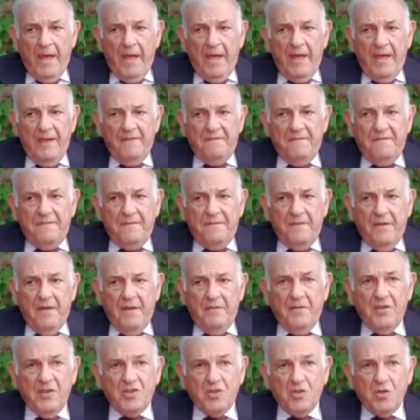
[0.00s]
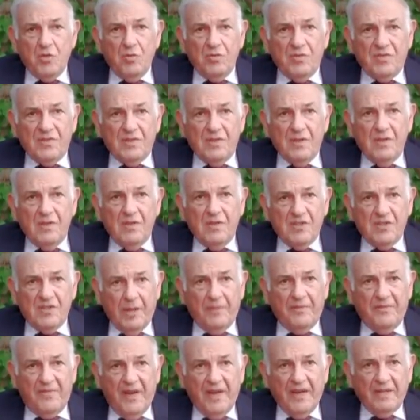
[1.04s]
If the Jews
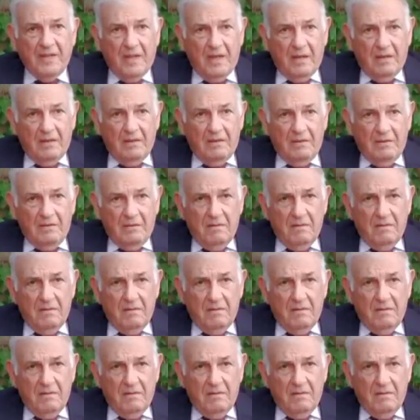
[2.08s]
stop fighting,